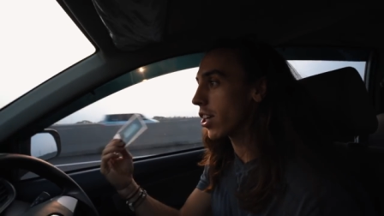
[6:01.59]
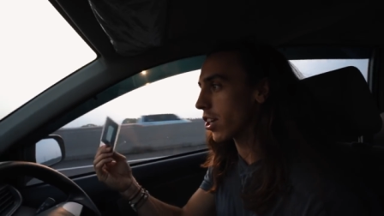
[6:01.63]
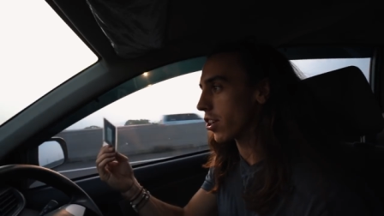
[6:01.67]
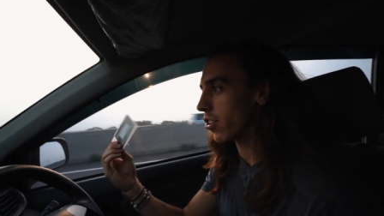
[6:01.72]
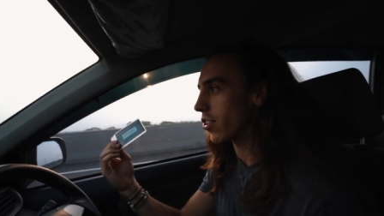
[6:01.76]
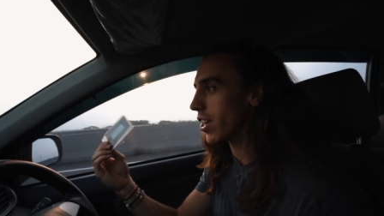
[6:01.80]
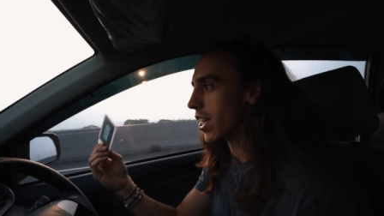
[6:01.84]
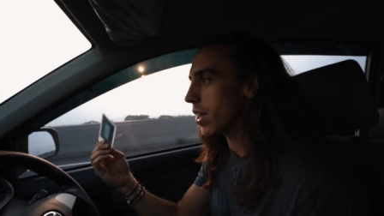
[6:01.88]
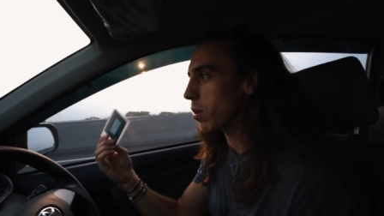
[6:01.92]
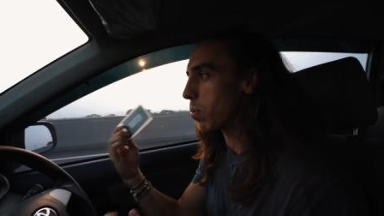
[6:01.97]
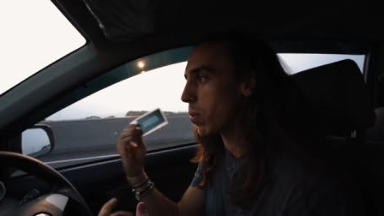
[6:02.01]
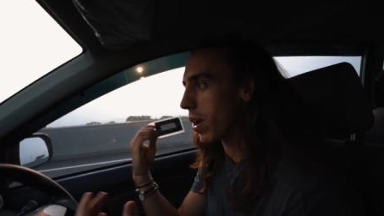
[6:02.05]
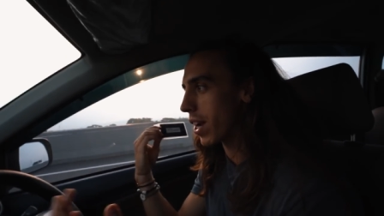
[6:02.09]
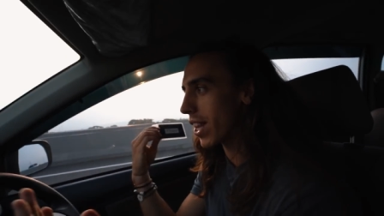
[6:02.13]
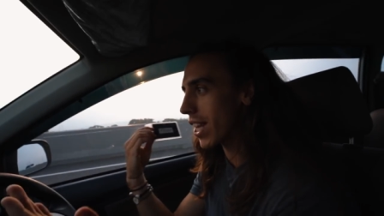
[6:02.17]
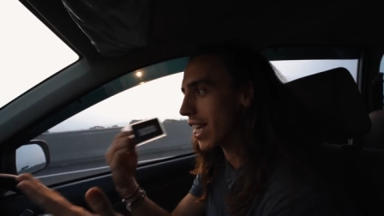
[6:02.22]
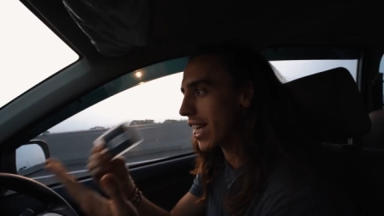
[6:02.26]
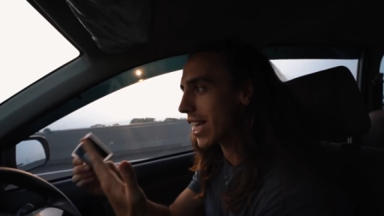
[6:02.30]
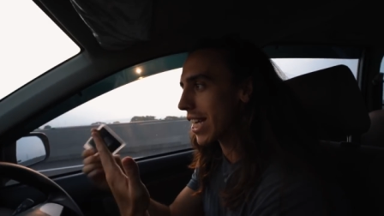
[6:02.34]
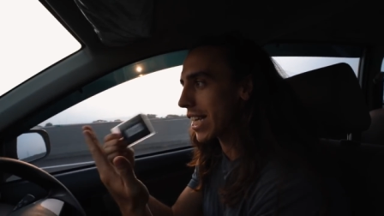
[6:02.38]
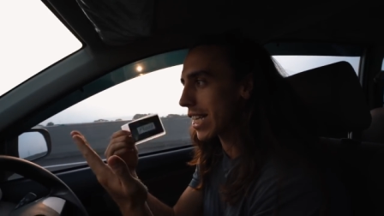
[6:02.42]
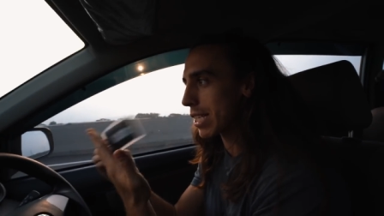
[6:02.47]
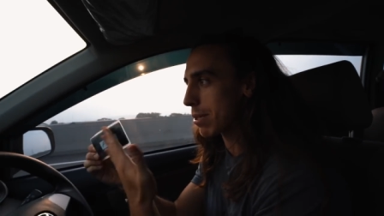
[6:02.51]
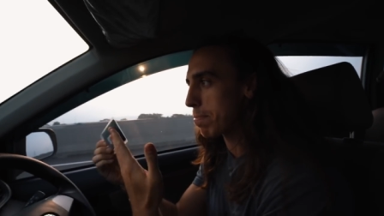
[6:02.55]
You need one of
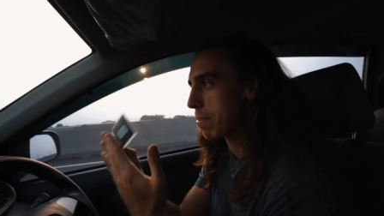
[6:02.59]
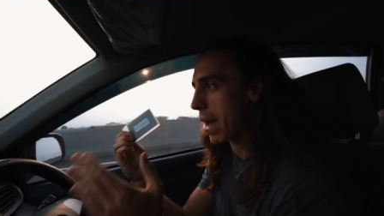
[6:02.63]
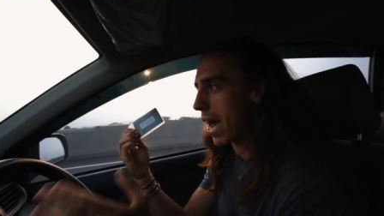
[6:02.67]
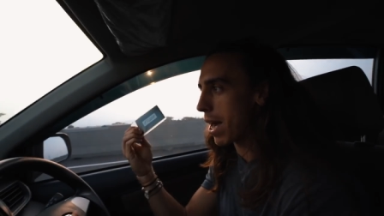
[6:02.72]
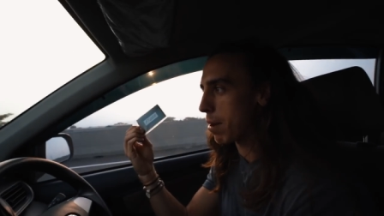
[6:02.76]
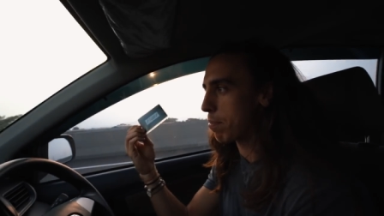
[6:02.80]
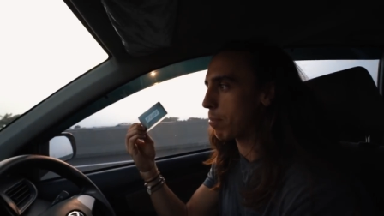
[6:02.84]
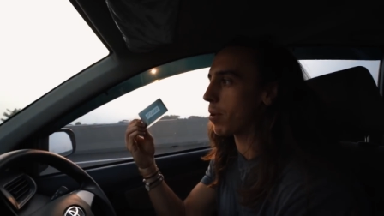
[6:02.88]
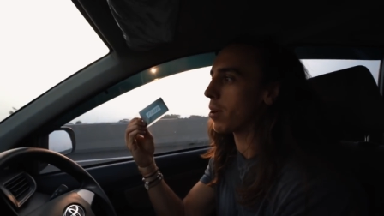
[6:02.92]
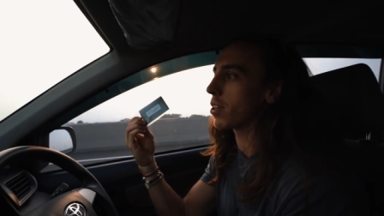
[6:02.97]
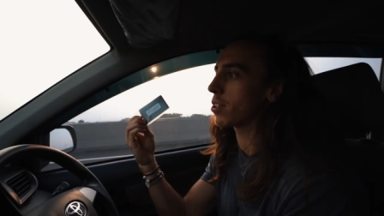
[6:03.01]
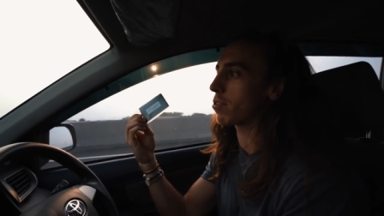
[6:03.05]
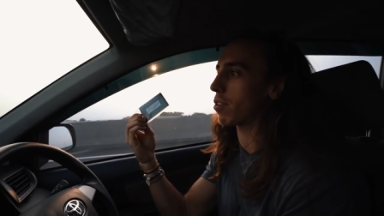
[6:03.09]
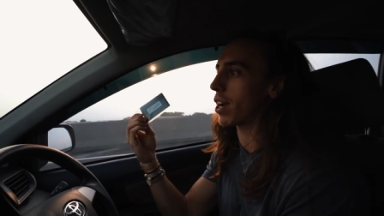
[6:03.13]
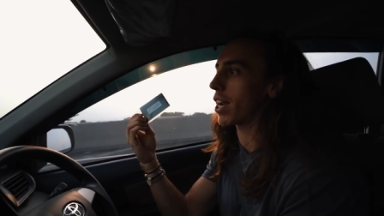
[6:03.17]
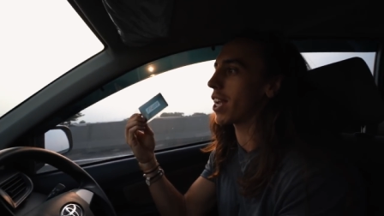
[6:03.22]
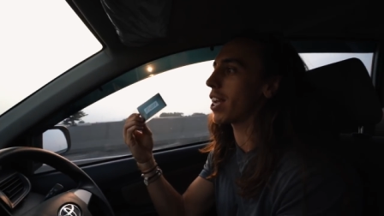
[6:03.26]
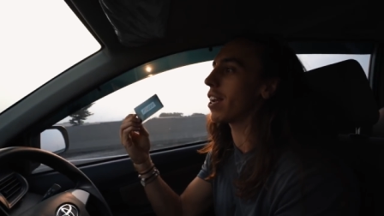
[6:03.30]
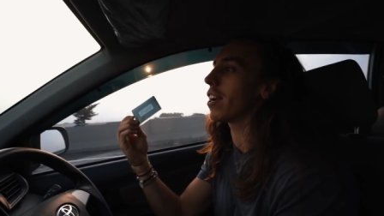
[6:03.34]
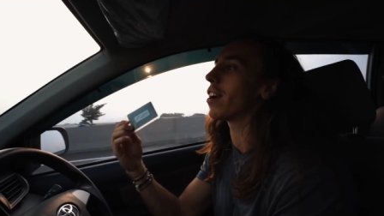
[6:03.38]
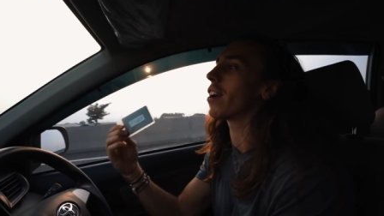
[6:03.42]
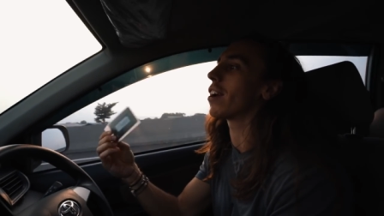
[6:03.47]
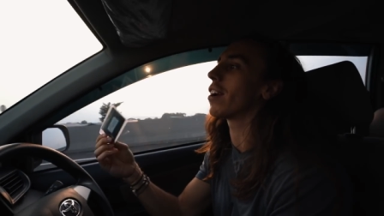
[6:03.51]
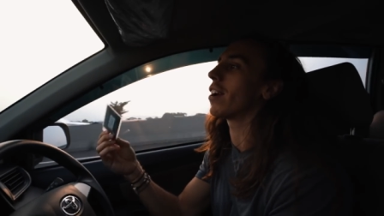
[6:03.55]
these bad boys right
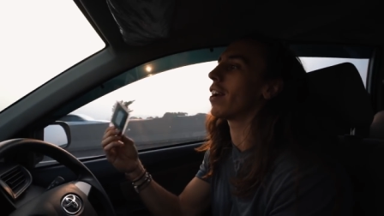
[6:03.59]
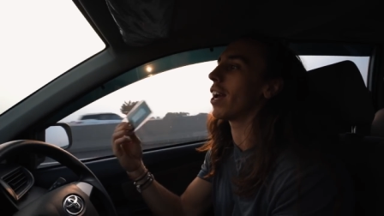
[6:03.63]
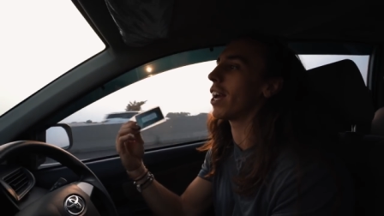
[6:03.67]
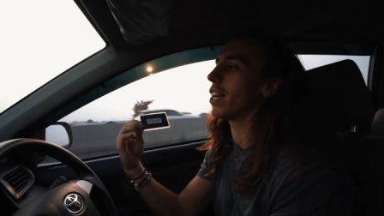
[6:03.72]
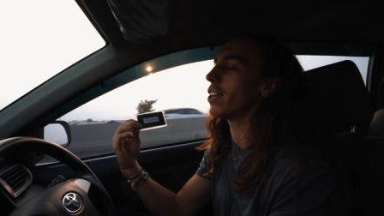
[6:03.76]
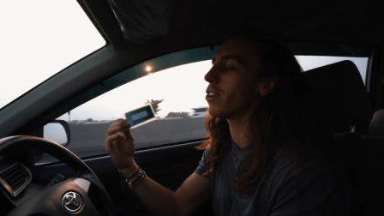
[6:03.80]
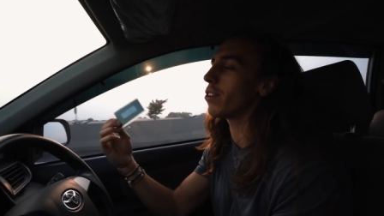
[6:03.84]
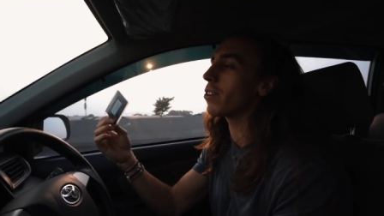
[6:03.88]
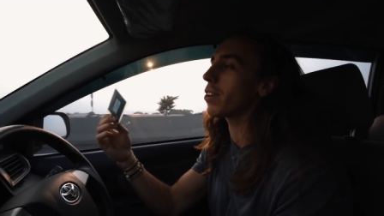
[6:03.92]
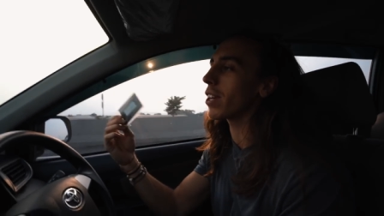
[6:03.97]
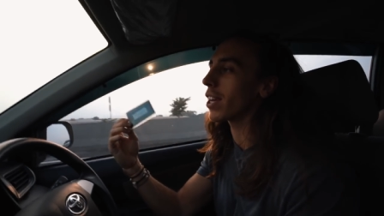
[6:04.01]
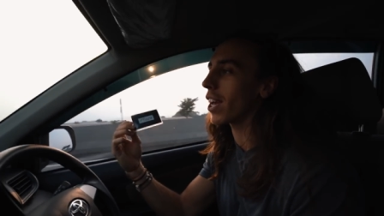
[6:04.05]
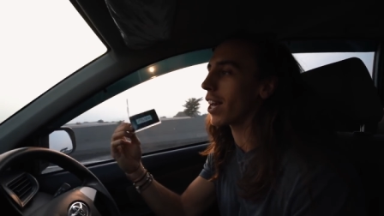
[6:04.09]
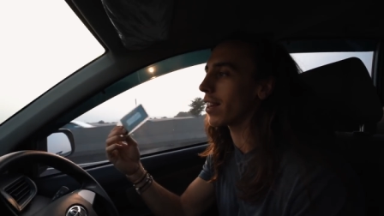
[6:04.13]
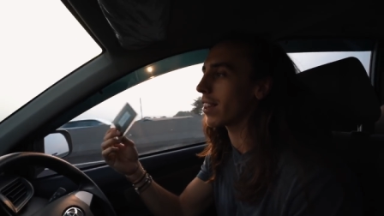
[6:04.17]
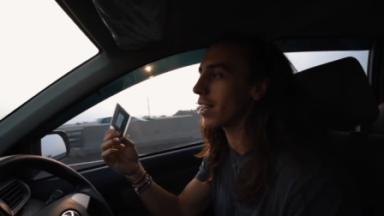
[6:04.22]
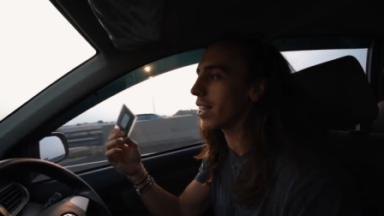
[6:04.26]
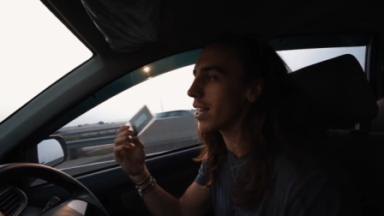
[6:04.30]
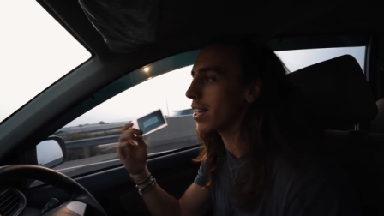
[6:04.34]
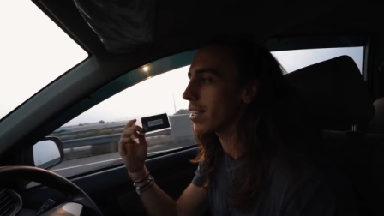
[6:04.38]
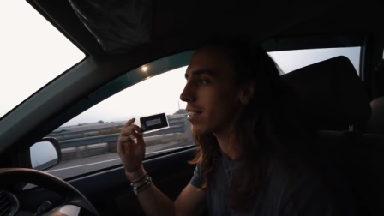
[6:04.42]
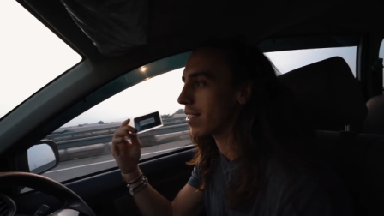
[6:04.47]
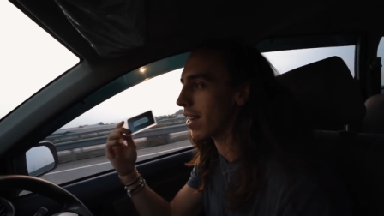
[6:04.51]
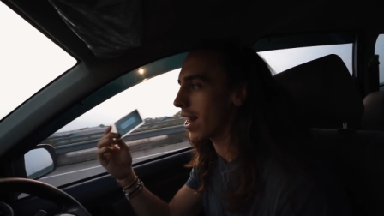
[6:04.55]
here, and you can get
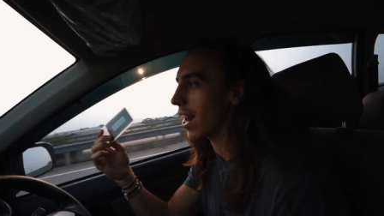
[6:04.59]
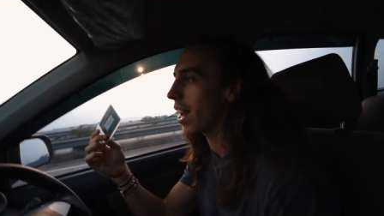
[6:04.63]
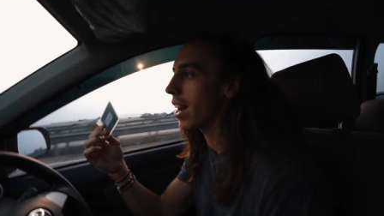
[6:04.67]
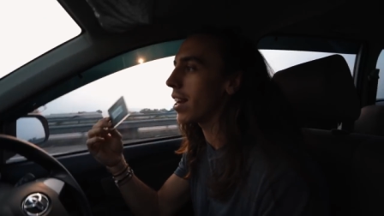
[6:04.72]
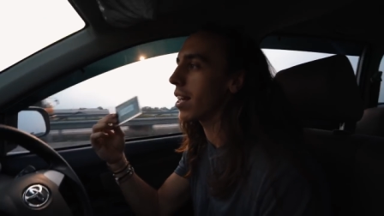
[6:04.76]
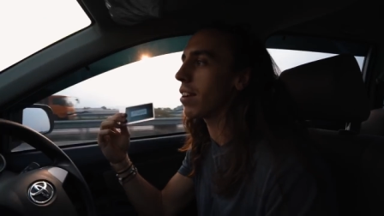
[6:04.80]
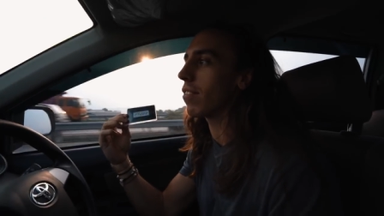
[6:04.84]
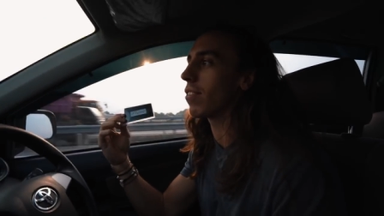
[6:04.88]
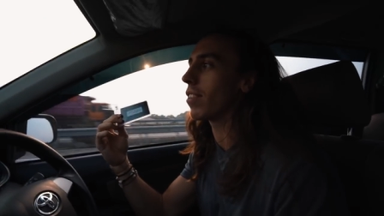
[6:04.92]
these at any